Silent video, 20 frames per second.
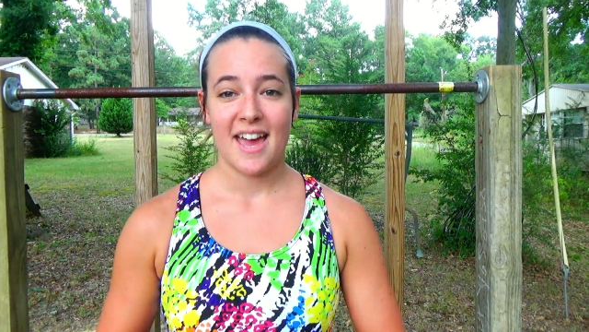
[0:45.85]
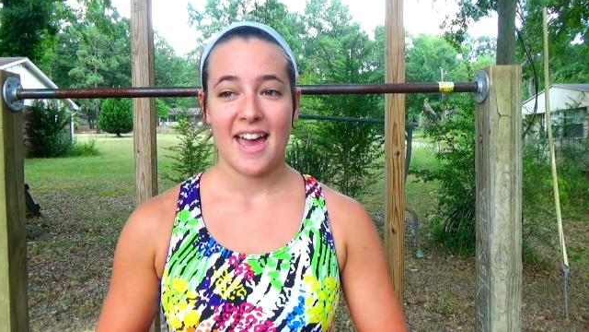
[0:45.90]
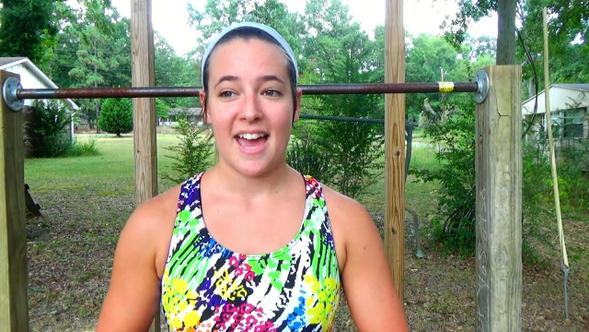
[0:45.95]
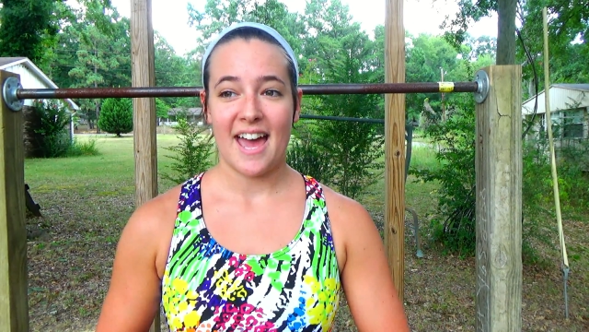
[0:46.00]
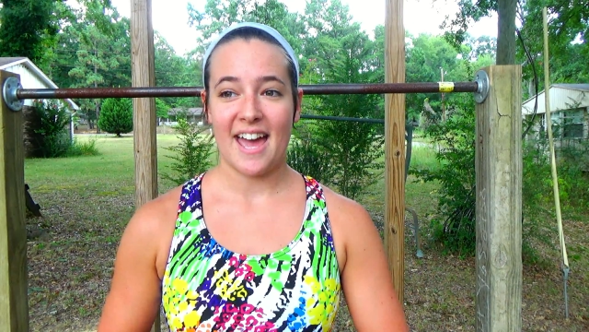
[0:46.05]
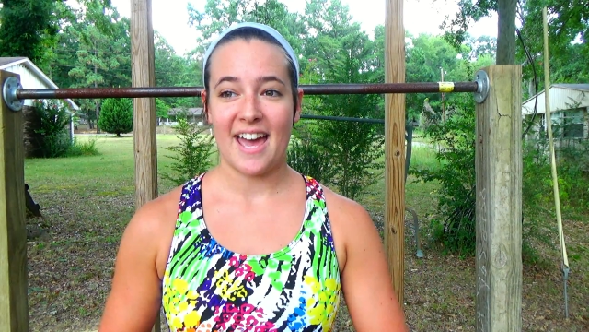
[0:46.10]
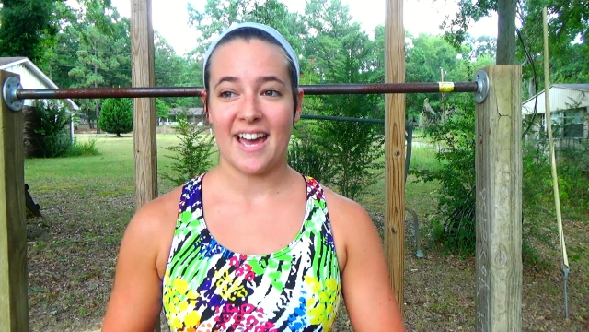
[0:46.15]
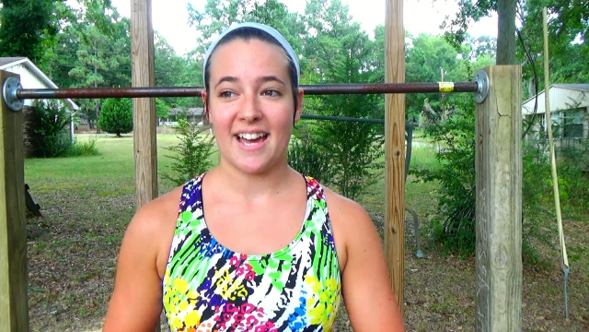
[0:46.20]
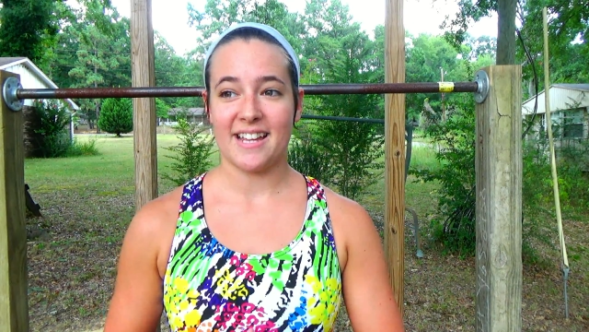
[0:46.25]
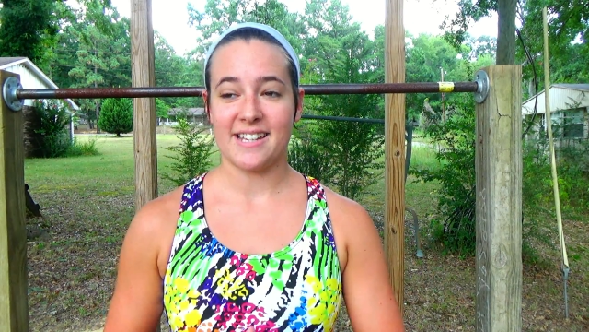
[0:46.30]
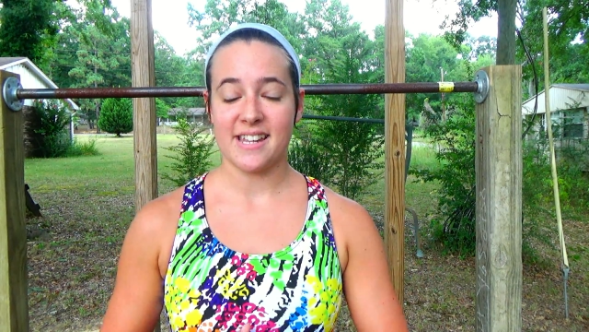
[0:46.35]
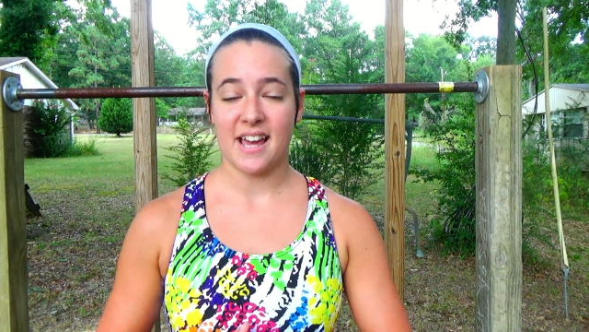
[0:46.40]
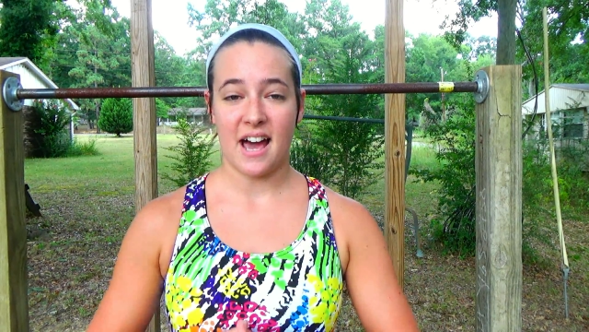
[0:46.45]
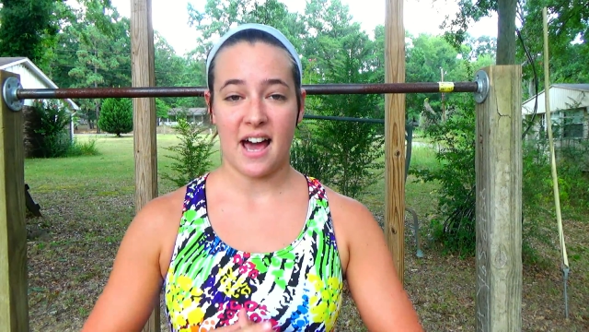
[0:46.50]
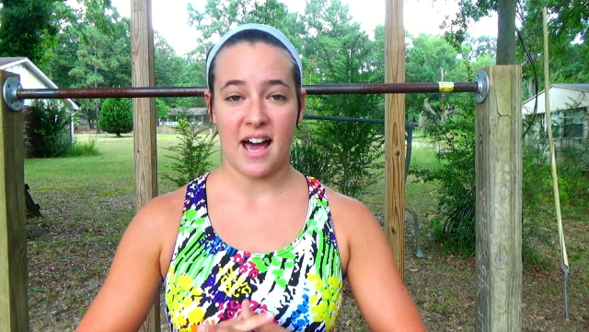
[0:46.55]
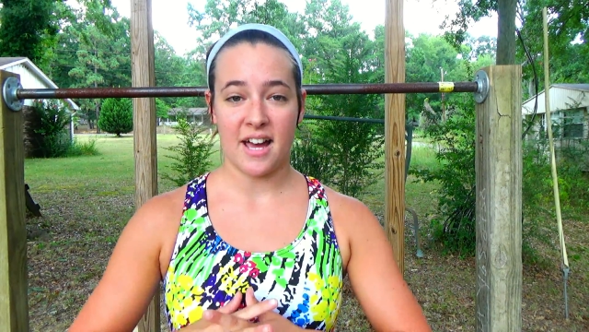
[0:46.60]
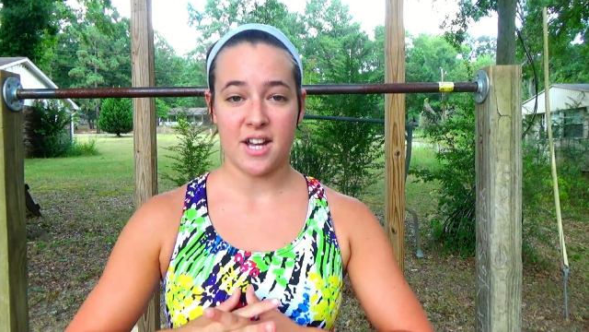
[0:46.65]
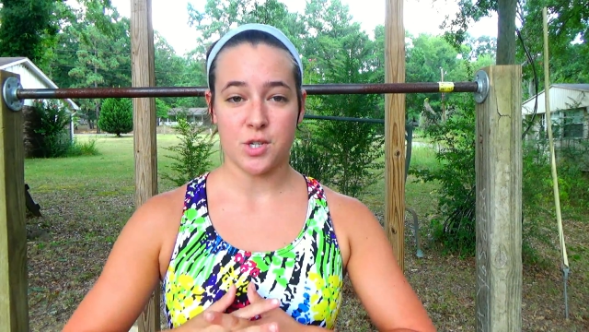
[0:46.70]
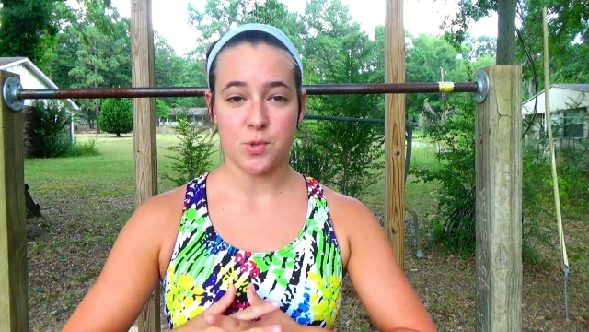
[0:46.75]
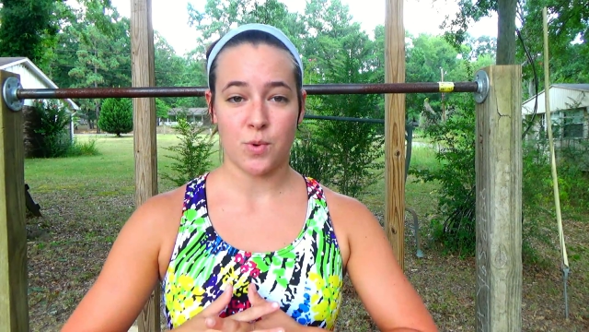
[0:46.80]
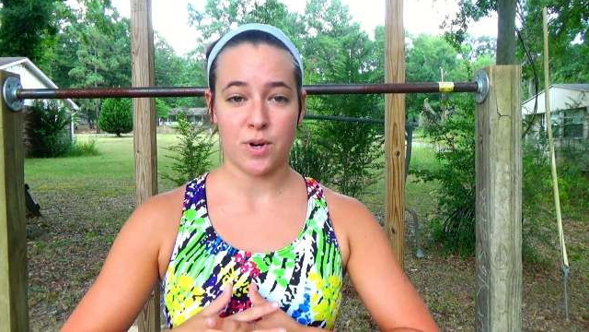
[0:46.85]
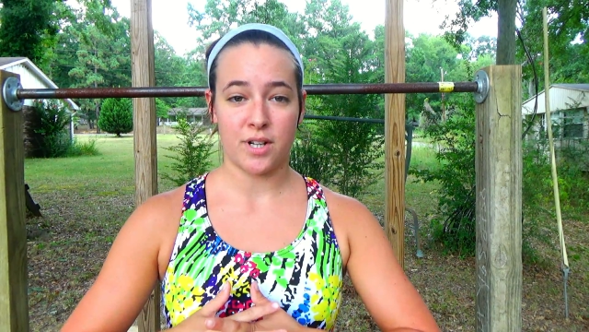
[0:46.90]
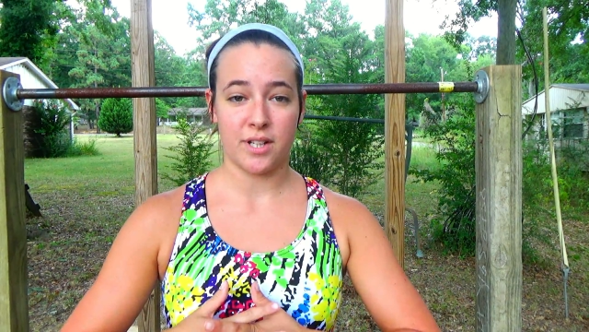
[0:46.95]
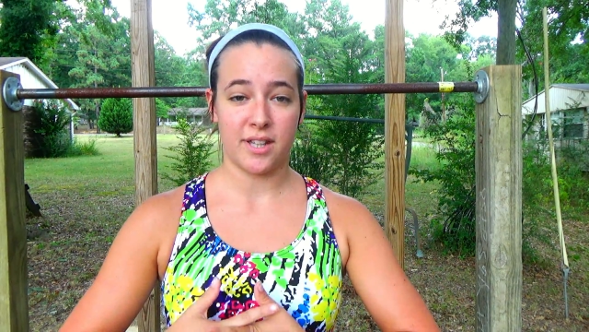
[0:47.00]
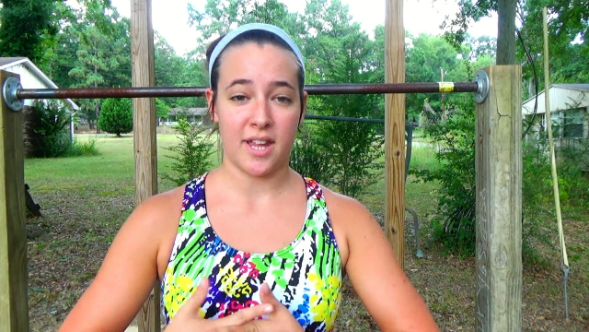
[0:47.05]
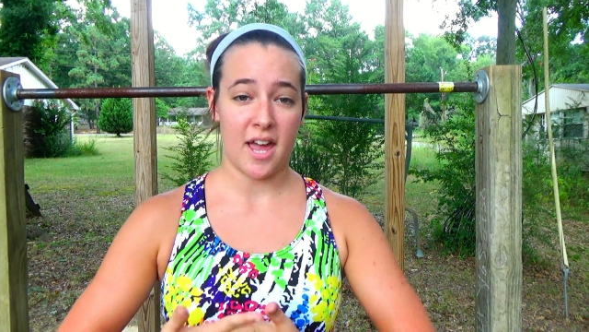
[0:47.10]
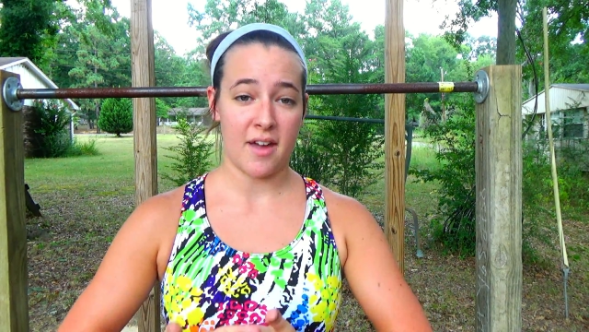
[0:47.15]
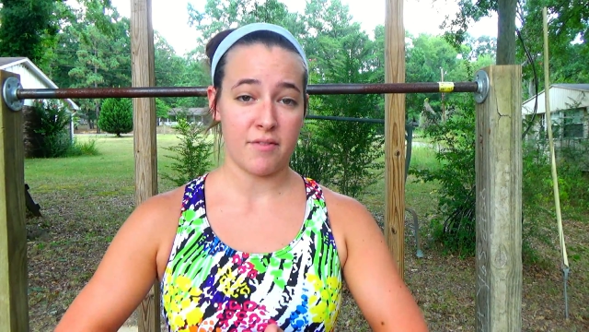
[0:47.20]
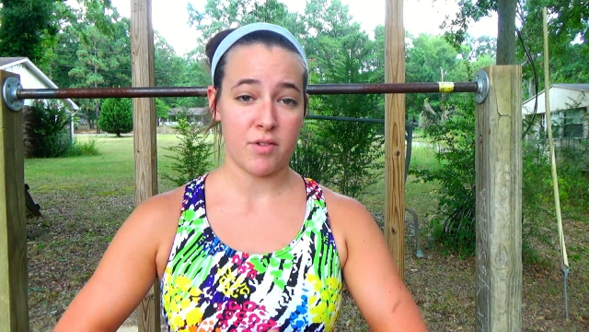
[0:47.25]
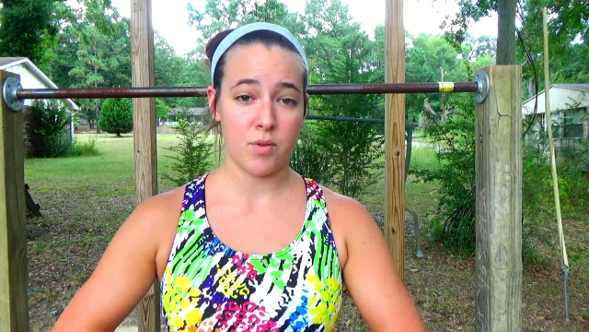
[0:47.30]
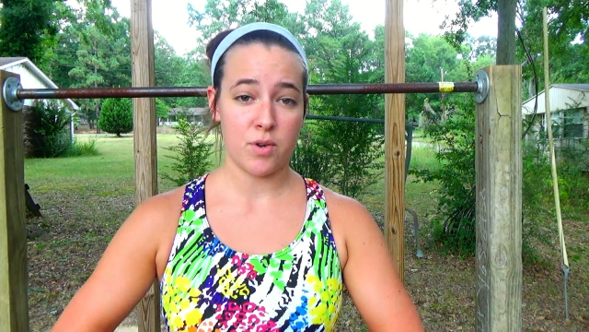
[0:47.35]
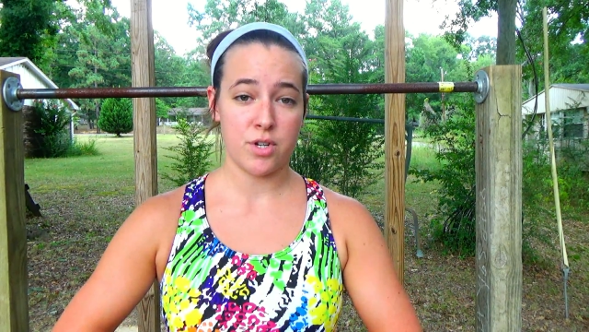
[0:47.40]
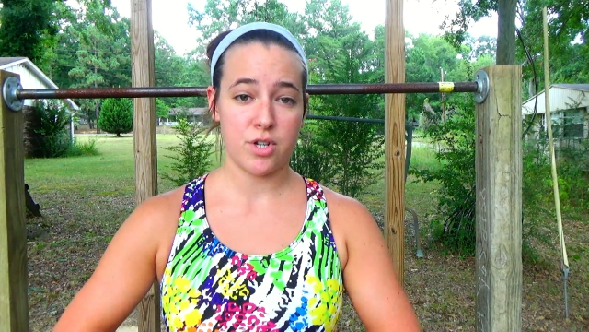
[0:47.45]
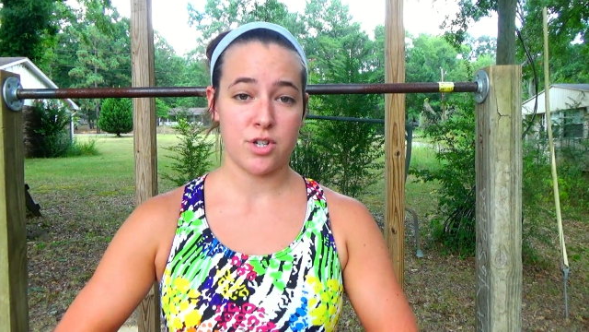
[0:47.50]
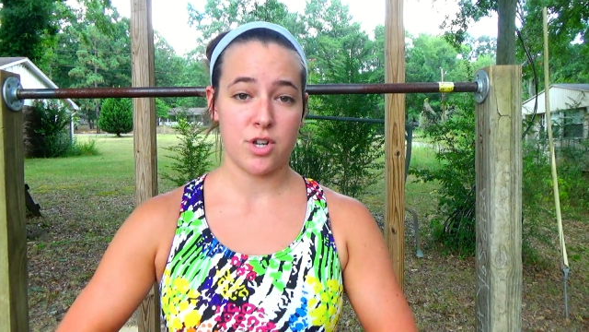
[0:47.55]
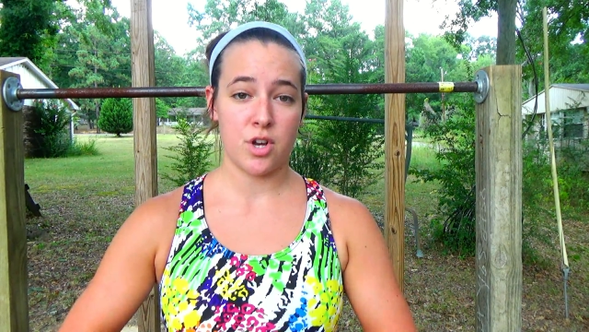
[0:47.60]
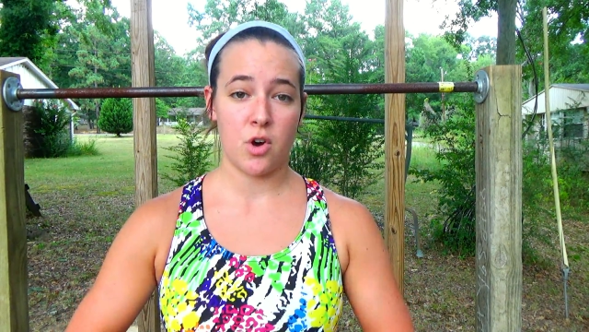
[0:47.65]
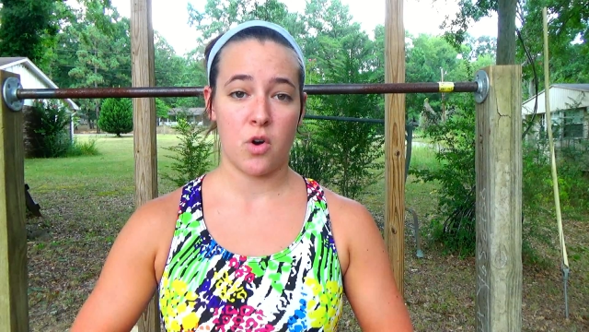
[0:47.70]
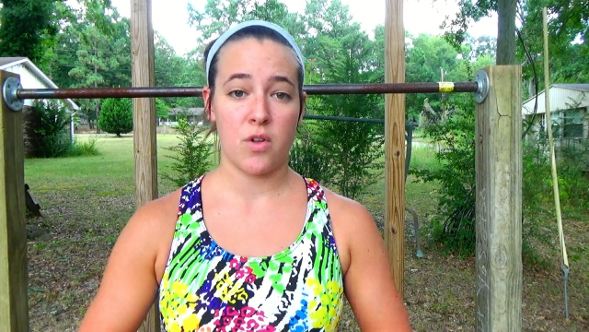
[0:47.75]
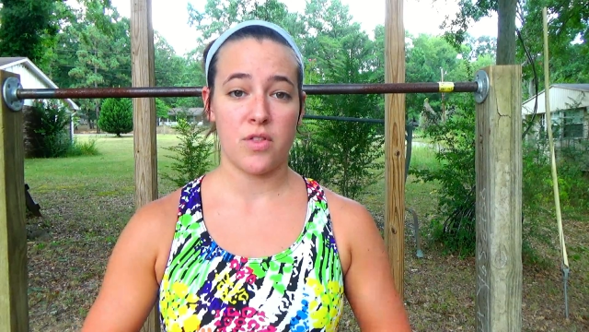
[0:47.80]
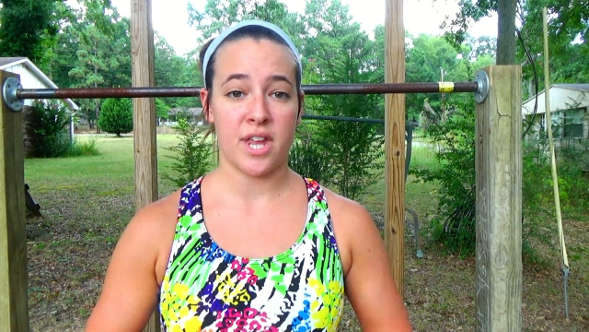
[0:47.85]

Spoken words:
and I just wanted everyone to know